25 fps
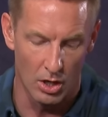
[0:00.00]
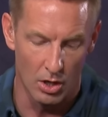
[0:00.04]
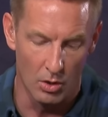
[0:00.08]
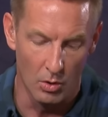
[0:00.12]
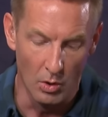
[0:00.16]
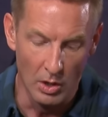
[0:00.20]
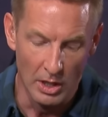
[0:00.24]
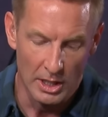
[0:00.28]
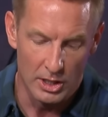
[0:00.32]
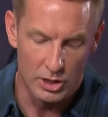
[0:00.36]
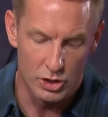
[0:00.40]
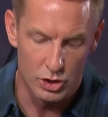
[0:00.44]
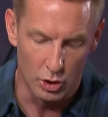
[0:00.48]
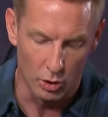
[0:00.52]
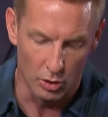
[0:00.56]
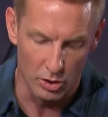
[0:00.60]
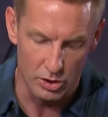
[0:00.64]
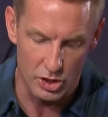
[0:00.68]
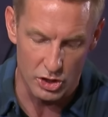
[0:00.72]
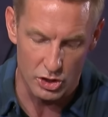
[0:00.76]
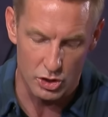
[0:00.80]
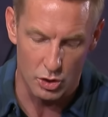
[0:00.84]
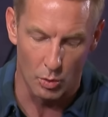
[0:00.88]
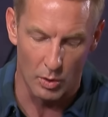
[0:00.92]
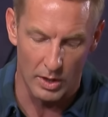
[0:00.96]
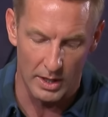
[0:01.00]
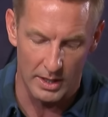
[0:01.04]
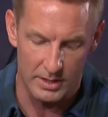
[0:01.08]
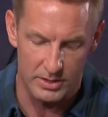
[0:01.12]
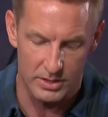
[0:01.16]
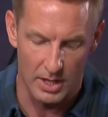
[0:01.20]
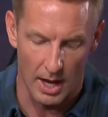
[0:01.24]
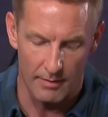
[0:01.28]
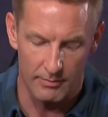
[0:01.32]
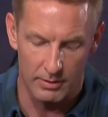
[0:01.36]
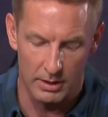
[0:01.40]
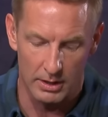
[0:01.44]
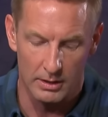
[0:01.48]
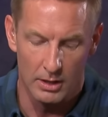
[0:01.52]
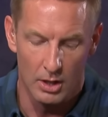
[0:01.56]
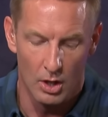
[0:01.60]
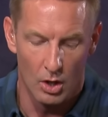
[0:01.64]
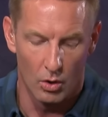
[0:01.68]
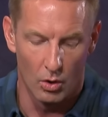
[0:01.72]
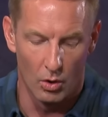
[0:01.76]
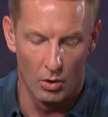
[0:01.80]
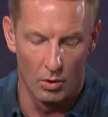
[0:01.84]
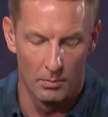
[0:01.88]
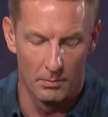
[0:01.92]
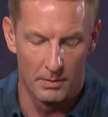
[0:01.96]
no. Georgia 27,
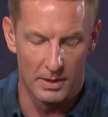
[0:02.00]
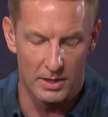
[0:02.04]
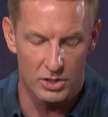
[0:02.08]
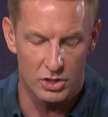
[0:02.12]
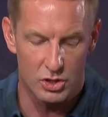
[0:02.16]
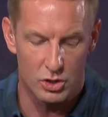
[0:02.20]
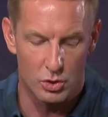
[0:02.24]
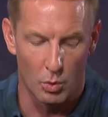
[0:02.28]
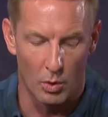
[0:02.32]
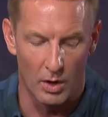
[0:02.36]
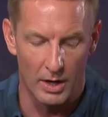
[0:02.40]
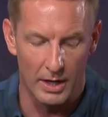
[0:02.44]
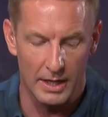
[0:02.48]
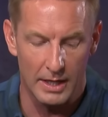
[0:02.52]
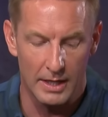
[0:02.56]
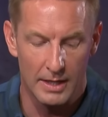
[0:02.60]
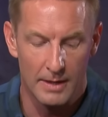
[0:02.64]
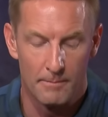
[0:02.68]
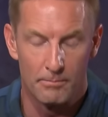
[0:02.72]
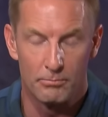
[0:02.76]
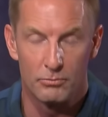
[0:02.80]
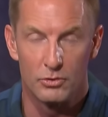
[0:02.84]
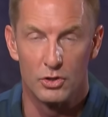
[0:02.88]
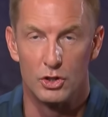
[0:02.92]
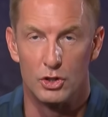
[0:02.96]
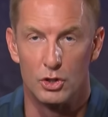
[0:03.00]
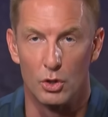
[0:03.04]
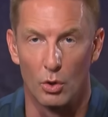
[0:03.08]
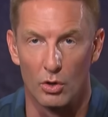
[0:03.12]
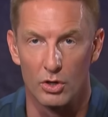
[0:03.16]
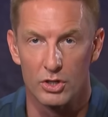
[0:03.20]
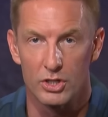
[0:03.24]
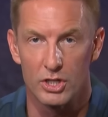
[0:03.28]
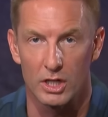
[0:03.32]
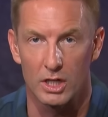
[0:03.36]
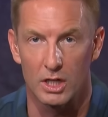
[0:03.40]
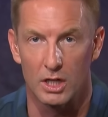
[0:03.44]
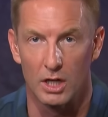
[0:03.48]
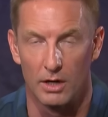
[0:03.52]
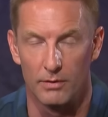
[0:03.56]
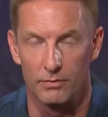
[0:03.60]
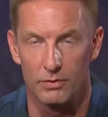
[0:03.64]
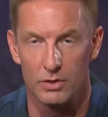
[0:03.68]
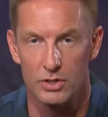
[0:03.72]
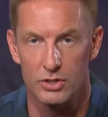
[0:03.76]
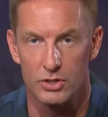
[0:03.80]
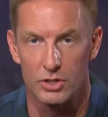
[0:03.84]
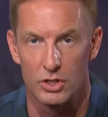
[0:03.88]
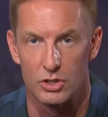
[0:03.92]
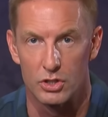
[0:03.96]
Ole Miss 20. Georgia
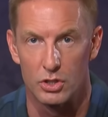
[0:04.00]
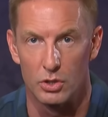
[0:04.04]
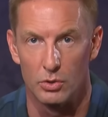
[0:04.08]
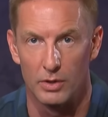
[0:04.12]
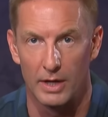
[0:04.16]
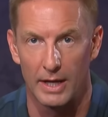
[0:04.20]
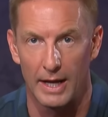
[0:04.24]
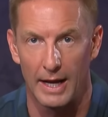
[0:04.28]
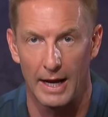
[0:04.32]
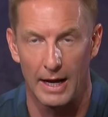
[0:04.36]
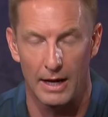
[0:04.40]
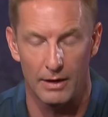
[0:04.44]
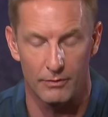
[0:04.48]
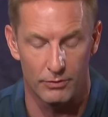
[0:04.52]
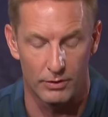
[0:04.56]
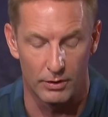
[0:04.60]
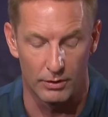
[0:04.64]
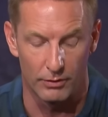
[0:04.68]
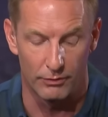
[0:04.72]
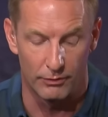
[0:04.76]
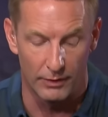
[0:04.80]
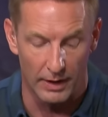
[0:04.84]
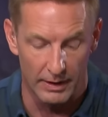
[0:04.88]
covers the two and a half. They're